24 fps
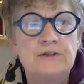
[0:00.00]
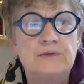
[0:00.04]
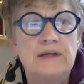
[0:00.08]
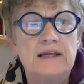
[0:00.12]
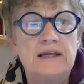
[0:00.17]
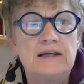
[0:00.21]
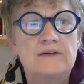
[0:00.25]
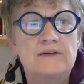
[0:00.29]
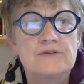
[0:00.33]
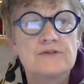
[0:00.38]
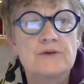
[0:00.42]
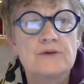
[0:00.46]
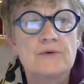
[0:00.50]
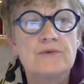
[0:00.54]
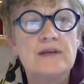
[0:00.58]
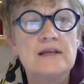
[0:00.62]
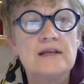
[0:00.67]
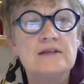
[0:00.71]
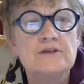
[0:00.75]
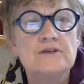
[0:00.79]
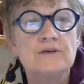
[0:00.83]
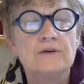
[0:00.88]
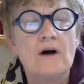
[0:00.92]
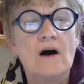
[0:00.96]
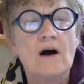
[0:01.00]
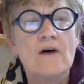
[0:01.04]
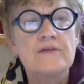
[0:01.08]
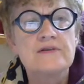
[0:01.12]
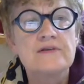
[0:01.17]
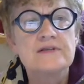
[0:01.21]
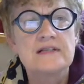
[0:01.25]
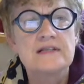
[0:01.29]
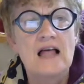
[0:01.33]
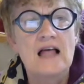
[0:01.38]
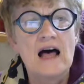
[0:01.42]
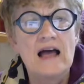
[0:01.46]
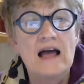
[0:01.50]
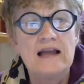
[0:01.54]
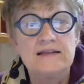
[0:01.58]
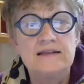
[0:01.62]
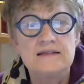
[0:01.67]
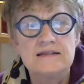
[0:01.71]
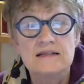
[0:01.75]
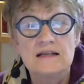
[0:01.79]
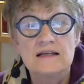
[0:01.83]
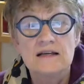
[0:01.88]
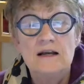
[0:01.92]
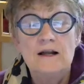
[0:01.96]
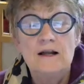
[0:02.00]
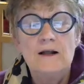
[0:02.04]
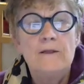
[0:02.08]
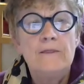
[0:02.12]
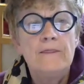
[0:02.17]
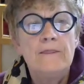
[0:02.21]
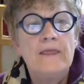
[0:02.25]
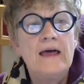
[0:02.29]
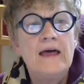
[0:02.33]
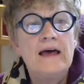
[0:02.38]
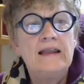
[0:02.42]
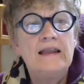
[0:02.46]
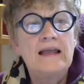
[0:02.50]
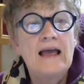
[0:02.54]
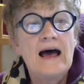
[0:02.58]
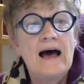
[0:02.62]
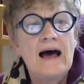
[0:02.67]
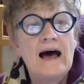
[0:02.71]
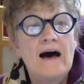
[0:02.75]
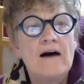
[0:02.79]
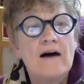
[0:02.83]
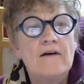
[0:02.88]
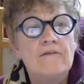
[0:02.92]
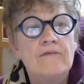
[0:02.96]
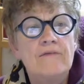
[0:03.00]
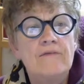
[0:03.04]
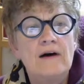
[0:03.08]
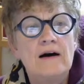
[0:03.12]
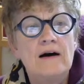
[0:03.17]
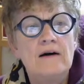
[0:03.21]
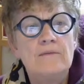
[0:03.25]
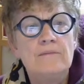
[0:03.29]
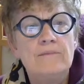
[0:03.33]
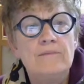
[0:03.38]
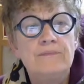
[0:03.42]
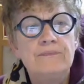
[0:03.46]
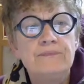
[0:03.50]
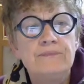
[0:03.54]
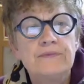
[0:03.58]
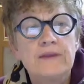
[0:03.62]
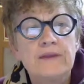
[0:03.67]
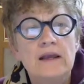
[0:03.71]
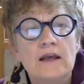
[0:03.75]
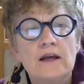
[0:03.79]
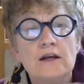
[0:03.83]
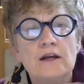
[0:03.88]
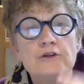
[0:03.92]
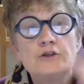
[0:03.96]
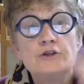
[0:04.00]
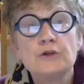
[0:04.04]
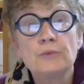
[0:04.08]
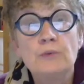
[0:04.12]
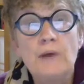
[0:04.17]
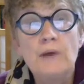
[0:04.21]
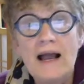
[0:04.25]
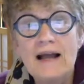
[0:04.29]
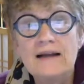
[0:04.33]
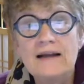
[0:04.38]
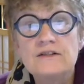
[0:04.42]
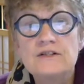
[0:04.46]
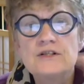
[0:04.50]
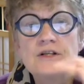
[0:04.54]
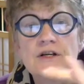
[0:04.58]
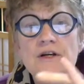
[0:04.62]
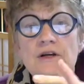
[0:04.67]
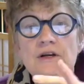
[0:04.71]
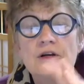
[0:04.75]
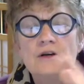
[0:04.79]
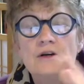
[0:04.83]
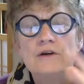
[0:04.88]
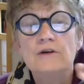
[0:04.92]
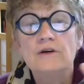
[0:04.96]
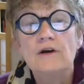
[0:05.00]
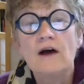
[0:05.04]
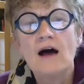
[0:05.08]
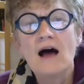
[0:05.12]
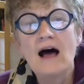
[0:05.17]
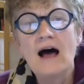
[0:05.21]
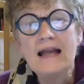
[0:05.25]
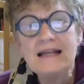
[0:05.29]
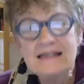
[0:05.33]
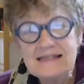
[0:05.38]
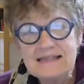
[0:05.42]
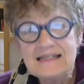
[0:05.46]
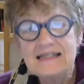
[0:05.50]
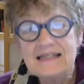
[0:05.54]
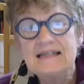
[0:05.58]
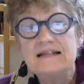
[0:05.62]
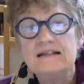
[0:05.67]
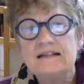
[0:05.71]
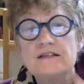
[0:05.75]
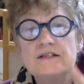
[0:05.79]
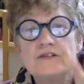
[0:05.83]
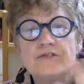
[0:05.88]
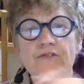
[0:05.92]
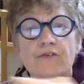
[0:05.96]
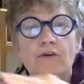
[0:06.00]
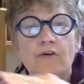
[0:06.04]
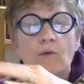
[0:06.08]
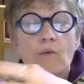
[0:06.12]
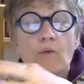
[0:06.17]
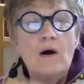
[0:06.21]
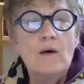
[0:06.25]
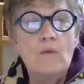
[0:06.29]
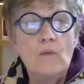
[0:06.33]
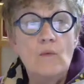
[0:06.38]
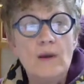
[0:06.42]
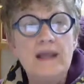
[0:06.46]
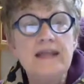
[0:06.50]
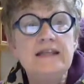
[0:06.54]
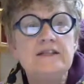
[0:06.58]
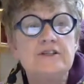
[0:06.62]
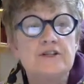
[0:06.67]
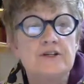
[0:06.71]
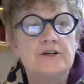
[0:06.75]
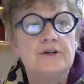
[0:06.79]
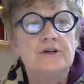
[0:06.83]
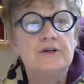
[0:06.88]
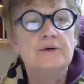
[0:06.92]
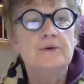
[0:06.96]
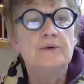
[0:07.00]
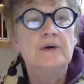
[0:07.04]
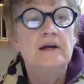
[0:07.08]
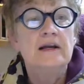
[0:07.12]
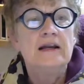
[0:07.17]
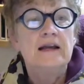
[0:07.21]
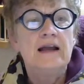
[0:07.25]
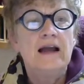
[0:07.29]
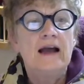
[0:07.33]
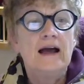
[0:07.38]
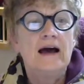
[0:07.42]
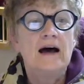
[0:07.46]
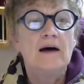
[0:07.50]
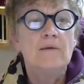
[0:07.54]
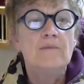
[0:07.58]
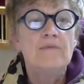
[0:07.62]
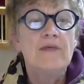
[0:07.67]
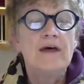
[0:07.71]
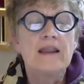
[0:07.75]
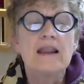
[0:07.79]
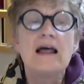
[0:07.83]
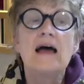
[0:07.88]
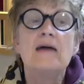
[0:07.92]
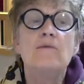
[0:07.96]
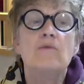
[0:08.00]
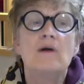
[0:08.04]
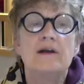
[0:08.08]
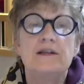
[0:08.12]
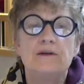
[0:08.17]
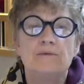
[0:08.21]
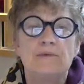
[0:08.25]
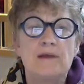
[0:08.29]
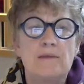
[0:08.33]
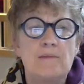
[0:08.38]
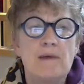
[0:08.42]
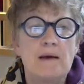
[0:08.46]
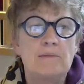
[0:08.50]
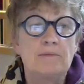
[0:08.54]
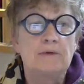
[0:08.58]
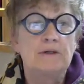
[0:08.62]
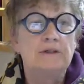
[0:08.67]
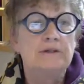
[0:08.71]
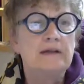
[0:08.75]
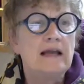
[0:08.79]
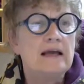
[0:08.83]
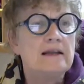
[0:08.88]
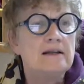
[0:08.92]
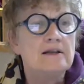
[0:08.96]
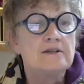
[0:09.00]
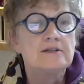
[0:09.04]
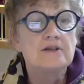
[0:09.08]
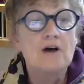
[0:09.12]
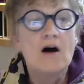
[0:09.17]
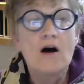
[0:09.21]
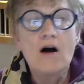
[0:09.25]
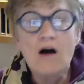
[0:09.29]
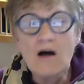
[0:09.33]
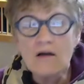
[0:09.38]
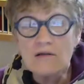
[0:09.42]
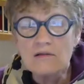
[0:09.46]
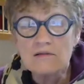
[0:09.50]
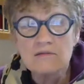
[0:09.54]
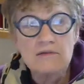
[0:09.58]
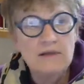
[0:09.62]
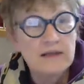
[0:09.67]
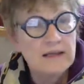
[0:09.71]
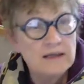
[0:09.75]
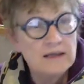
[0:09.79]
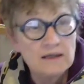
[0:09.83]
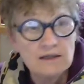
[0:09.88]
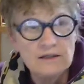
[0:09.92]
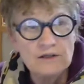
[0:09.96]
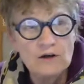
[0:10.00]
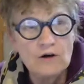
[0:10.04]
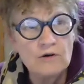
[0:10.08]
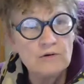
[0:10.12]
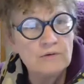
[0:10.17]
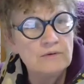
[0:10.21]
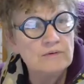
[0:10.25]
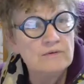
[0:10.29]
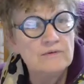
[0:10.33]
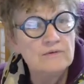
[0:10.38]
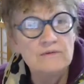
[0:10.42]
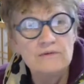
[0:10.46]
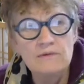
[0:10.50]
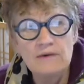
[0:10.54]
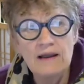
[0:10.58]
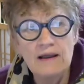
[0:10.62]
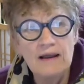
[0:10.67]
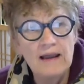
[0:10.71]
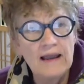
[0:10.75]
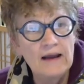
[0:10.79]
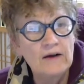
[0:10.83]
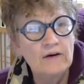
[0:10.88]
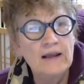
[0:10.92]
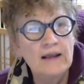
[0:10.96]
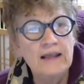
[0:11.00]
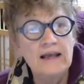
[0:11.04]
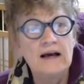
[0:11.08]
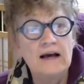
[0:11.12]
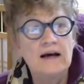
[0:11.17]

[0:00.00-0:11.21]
So these are all the slides that have direct ideas for what we do that I want to remember. And it's all in a note area,